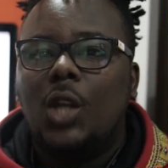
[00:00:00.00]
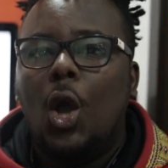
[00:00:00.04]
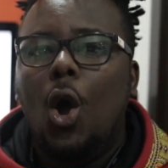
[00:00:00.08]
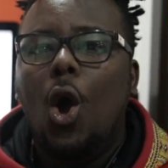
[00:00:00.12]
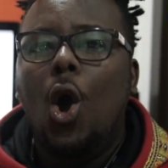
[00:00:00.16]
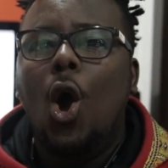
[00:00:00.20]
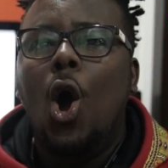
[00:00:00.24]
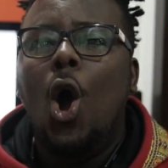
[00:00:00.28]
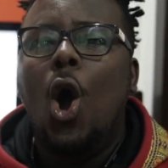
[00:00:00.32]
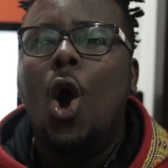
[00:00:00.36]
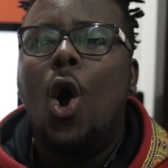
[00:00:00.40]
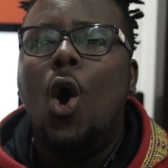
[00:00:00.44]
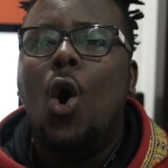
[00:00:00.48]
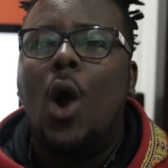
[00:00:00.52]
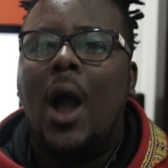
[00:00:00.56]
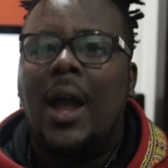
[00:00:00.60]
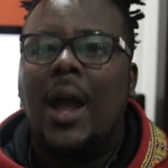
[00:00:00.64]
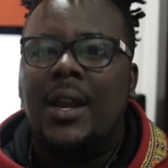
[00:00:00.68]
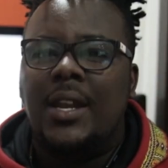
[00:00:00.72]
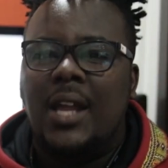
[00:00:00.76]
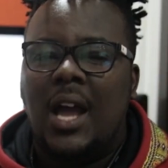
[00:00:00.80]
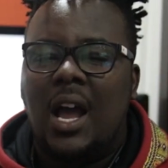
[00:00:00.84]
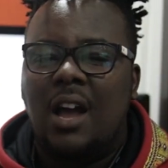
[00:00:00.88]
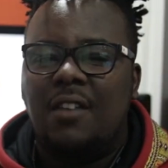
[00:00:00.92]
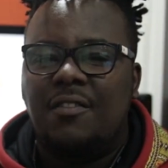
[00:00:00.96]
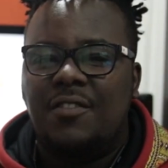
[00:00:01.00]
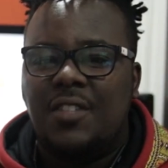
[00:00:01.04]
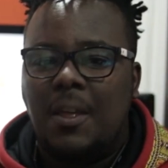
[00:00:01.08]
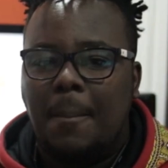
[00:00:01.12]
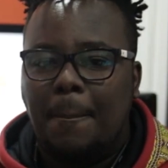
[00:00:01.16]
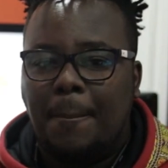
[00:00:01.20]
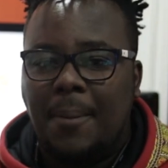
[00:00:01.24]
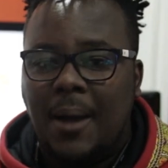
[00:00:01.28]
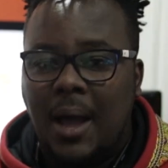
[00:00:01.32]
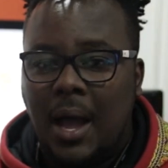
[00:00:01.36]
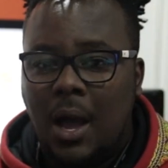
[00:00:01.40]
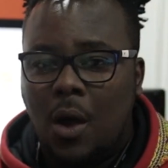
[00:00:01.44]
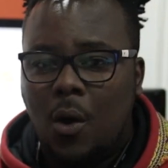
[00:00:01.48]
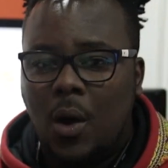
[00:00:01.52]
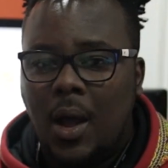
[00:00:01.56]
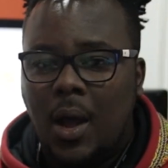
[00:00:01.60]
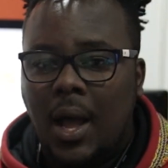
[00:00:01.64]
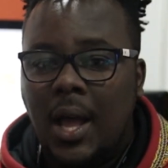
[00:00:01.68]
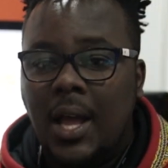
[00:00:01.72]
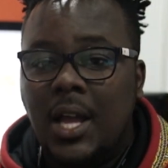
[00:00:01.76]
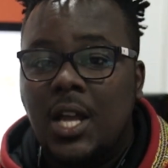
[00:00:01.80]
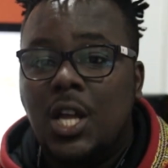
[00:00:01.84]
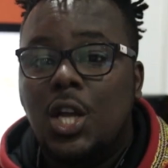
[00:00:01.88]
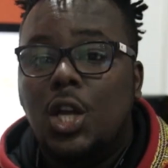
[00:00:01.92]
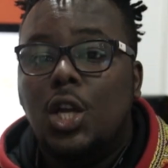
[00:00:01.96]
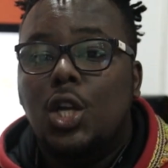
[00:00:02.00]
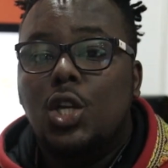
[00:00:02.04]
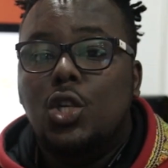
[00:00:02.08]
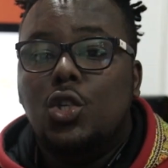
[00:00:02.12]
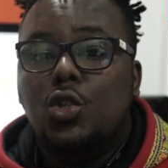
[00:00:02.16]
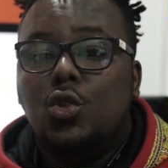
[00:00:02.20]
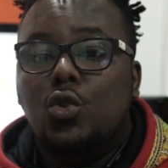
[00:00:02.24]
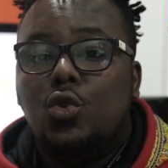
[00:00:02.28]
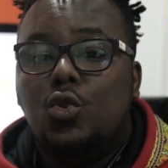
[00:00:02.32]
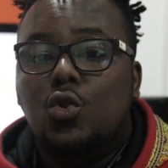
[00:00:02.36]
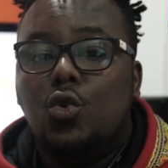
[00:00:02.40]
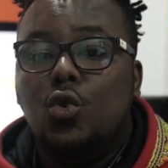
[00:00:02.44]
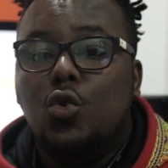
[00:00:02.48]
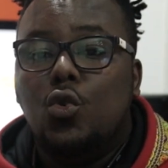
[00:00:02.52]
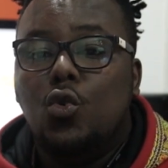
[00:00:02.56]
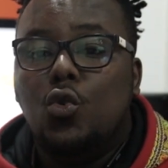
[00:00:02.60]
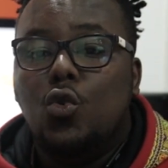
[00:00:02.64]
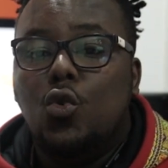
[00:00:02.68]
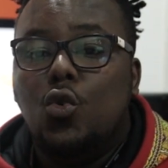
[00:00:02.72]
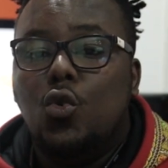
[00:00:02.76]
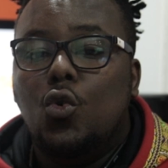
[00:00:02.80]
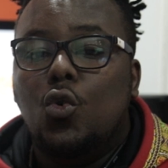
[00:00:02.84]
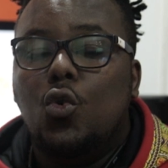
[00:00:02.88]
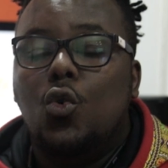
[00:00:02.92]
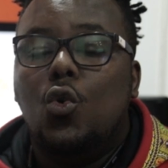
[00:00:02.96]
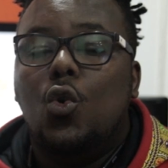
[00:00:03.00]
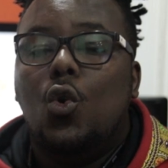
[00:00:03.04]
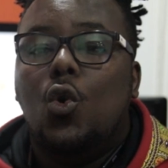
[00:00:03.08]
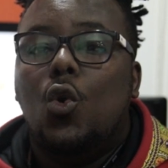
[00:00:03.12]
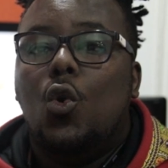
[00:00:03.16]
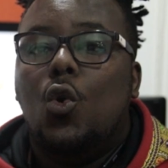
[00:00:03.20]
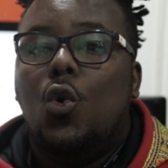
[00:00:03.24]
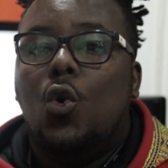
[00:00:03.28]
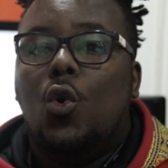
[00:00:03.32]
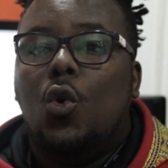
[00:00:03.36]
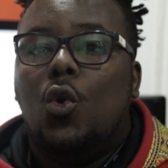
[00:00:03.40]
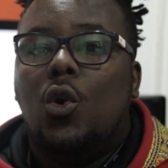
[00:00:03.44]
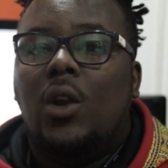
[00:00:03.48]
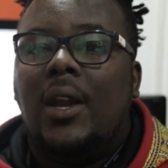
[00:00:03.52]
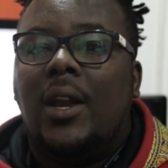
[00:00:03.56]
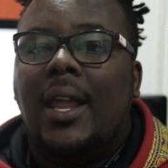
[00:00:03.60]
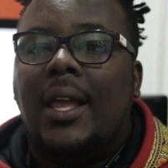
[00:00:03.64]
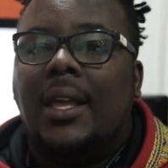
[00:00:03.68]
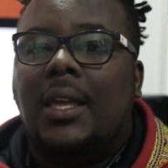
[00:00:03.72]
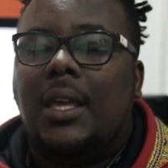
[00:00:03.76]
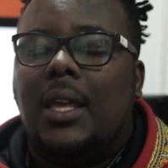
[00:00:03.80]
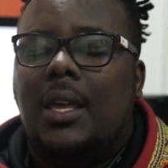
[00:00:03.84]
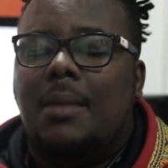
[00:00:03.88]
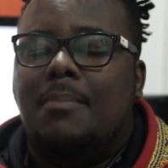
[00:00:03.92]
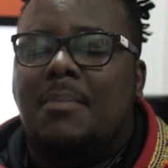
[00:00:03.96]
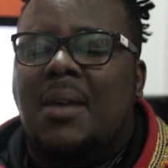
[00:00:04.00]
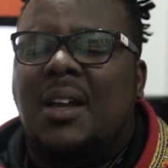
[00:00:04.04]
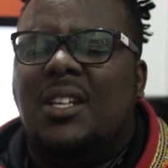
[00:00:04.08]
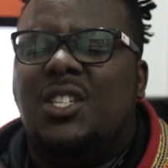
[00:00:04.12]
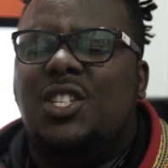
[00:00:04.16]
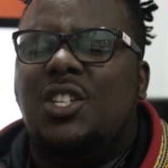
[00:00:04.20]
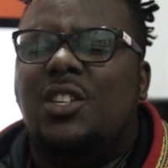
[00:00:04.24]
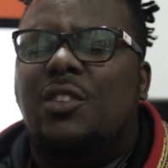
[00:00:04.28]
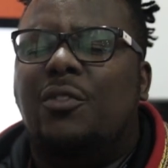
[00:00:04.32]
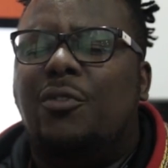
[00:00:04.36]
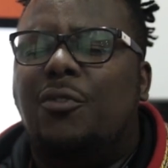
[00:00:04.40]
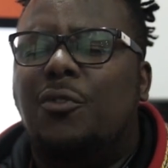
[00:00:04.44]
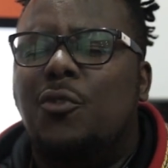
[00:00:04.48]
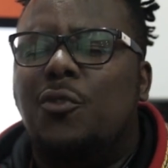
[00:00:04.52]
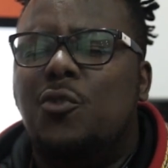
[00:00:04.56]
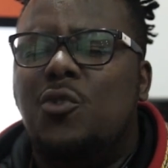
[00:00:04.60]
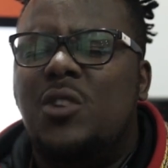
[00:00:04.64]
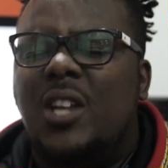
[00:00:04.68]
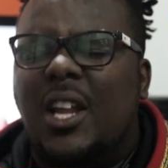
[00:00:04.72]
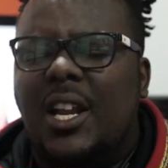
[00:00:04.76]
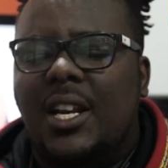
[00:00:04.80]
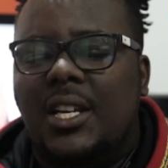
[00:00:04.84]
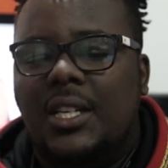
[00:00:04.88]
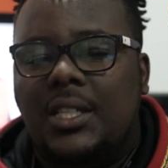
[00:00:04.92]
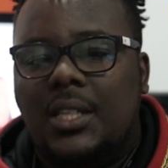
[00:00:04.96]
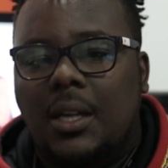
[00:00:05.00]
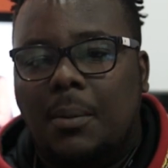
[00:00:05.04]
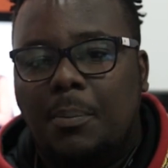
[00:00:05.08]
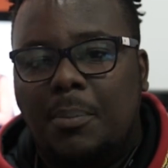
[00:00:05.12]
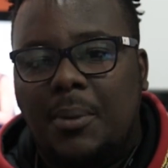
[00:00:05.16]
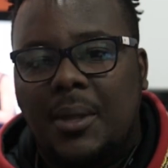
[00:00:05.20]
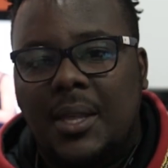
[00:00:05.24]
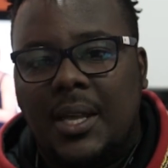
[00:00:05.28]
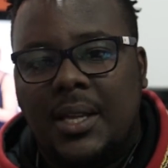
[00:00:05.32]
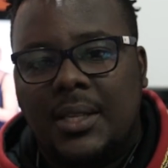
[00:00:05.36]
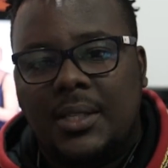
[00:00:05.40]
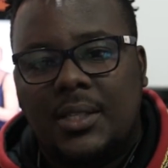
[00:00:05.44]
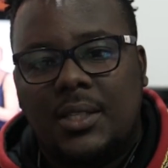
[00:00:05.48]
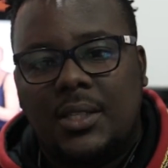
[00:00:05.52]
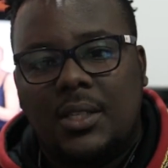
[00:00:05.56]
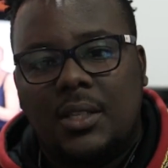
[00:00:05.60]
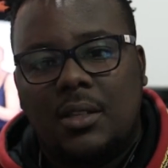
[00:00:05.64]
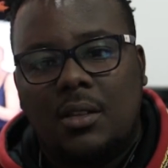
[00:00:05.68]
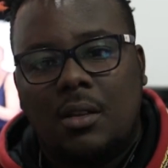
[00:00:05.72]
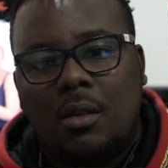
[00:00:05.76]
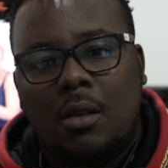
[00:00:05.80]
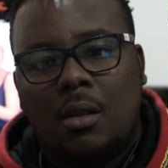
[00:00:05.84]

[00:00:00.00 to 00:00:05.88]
Oh, I'd have the power to like imagine food and it appears.